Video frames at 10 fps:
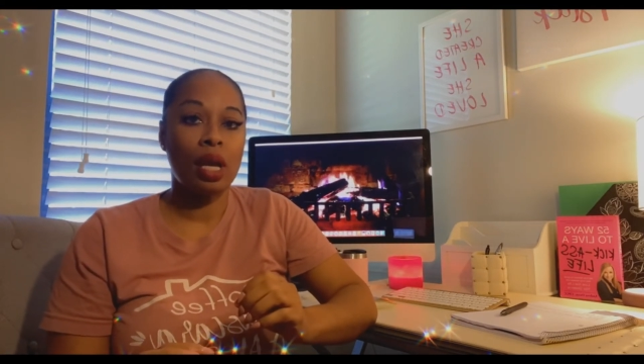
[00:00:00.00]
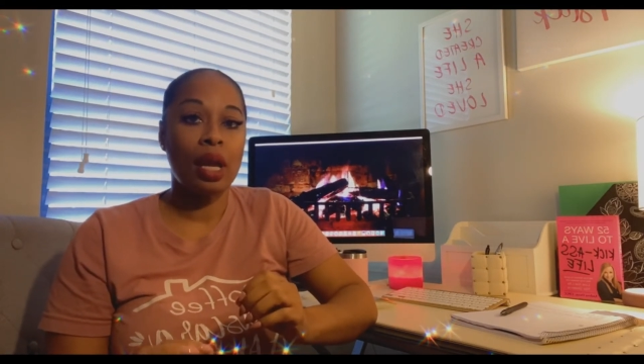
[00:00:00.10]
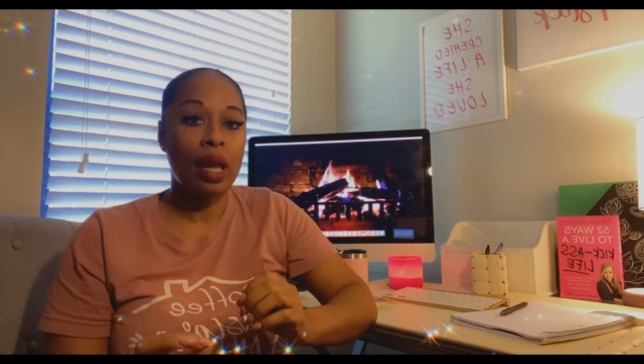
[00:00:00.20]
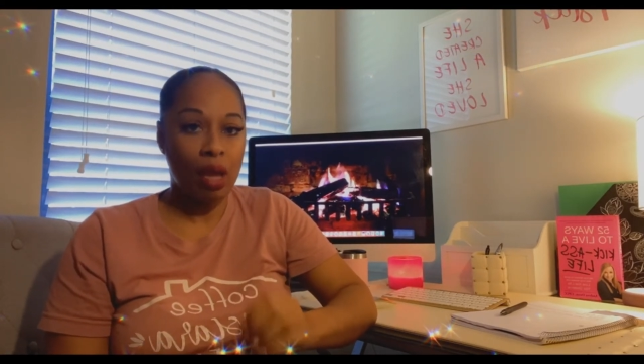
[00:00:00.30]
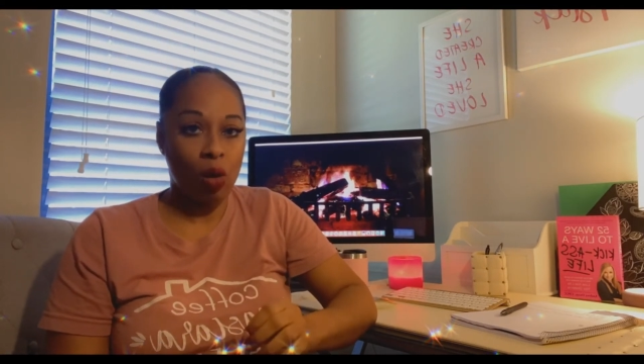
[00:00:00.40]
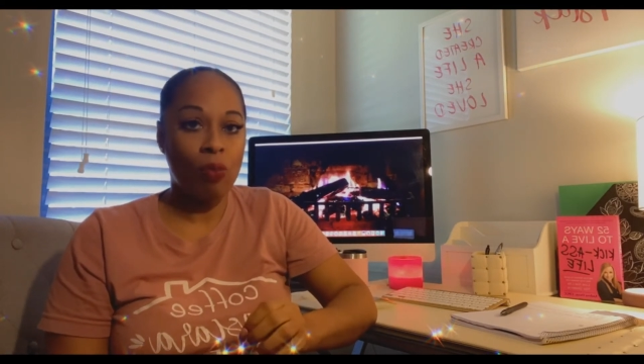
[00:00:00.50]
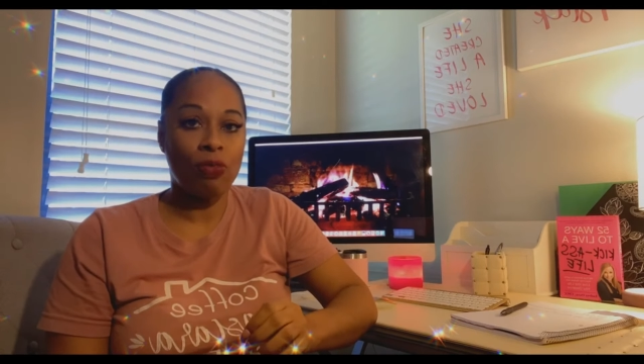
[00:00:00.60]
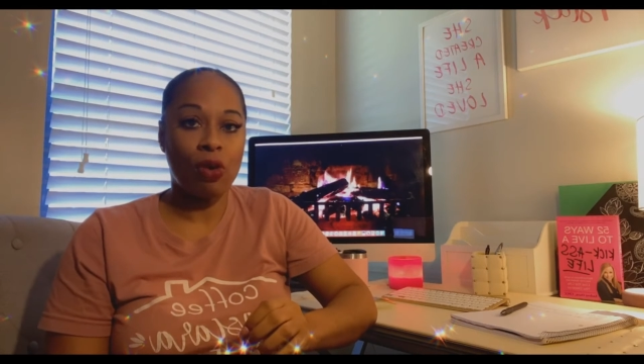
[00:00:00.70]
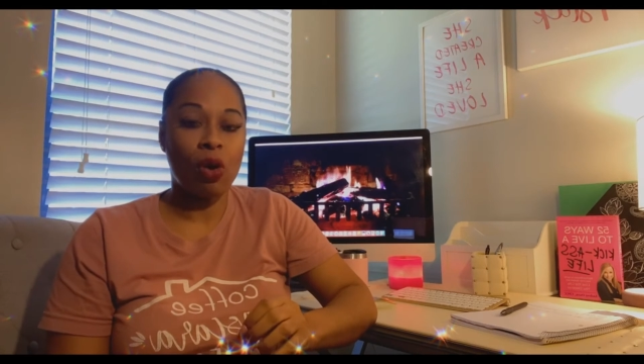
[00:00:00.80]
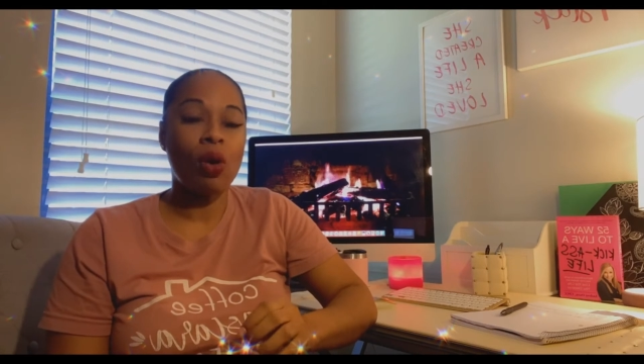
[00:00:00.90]

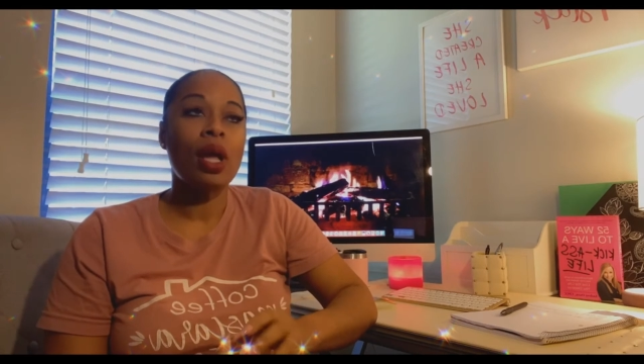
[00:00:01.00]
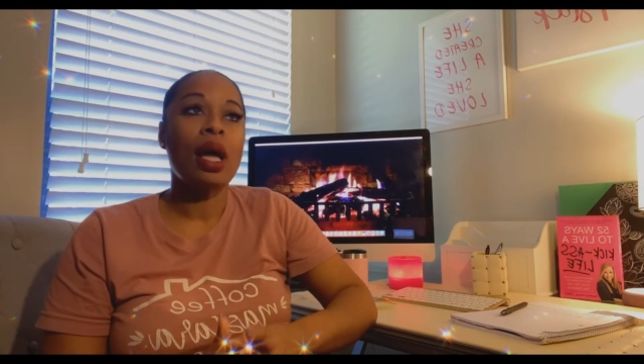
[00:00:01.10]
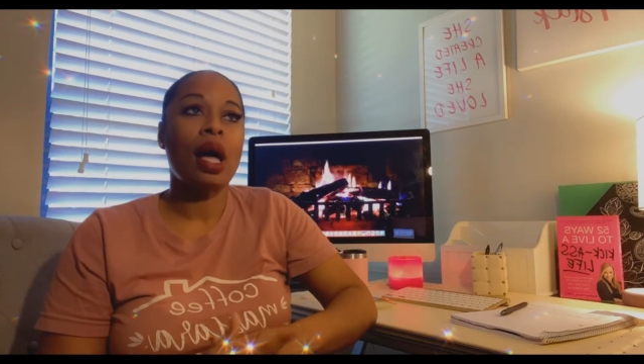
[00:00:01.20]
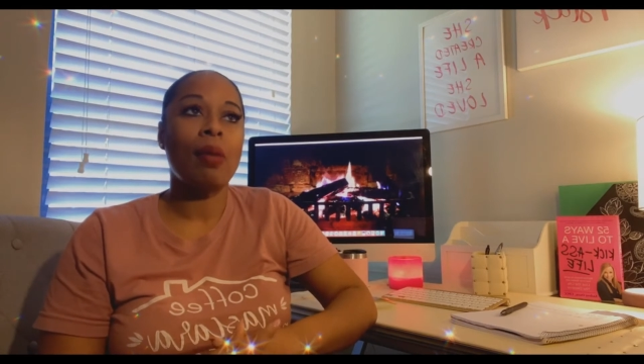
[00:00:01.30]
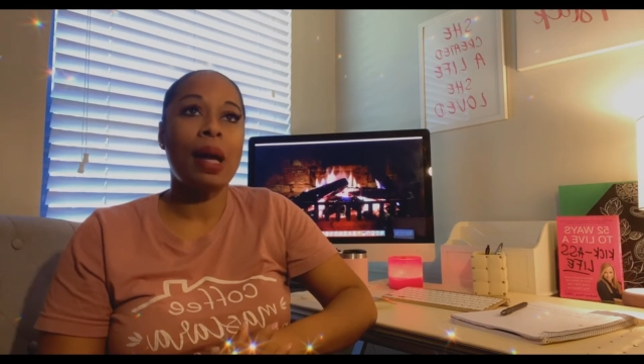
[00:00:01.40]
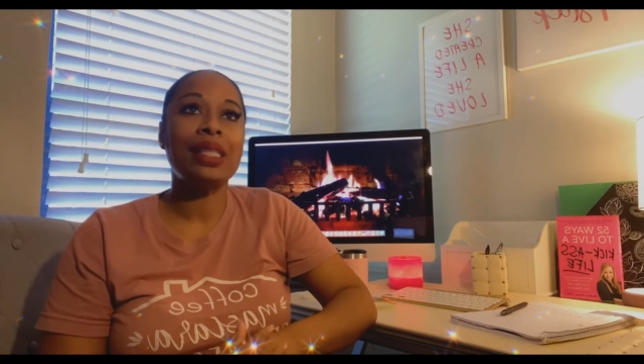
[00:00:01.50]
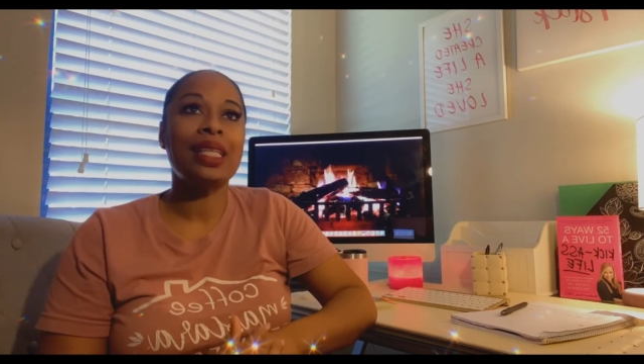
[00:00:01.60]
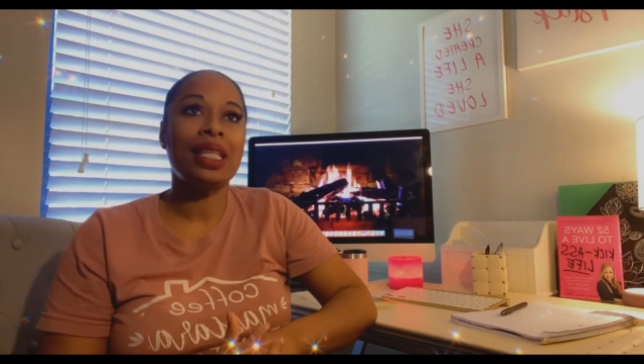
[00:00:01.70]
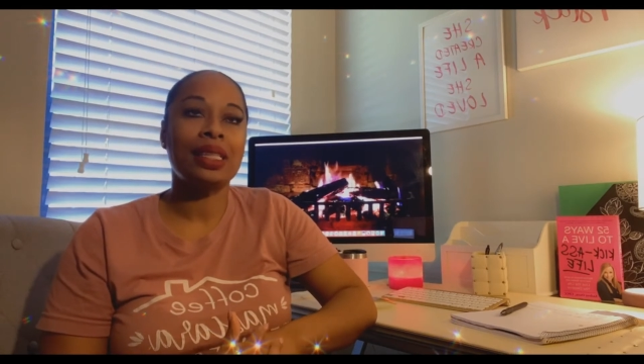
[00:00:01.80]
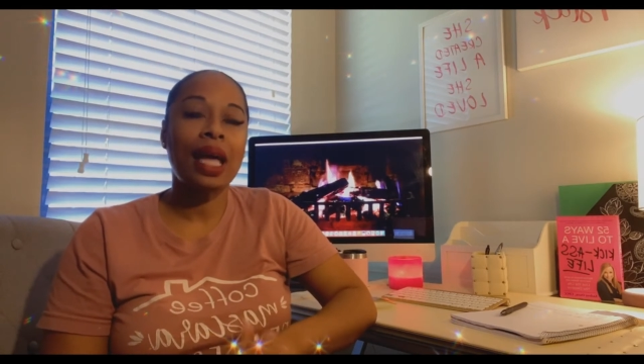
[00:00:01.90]
helpful. Um, I
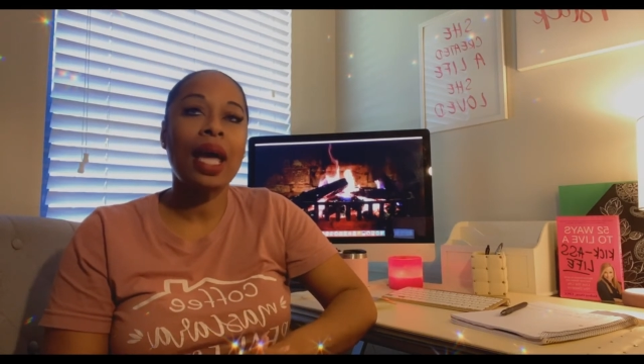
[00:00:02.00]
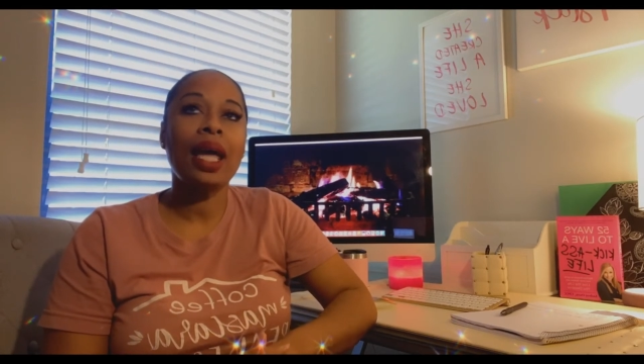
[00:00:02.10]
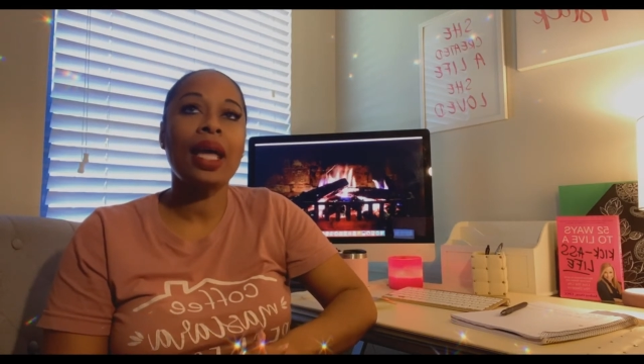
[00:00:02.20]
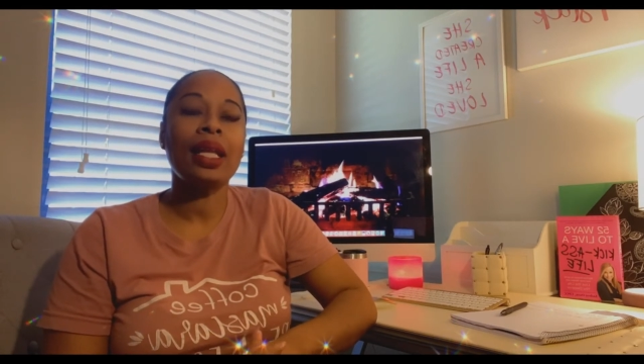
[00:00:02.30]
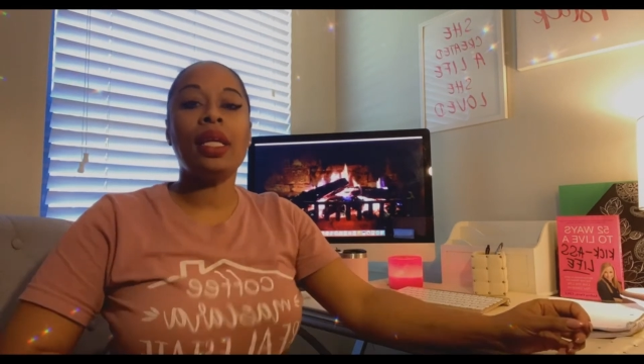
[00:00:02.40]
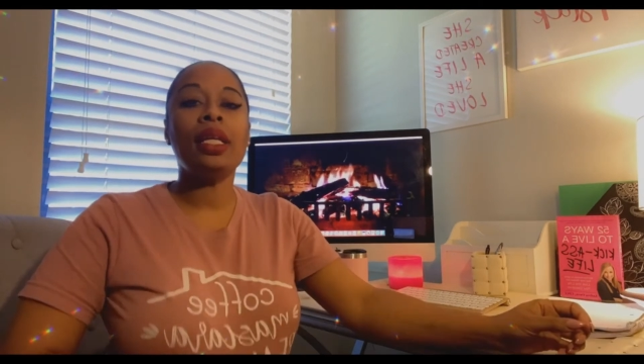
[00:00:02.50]
did that.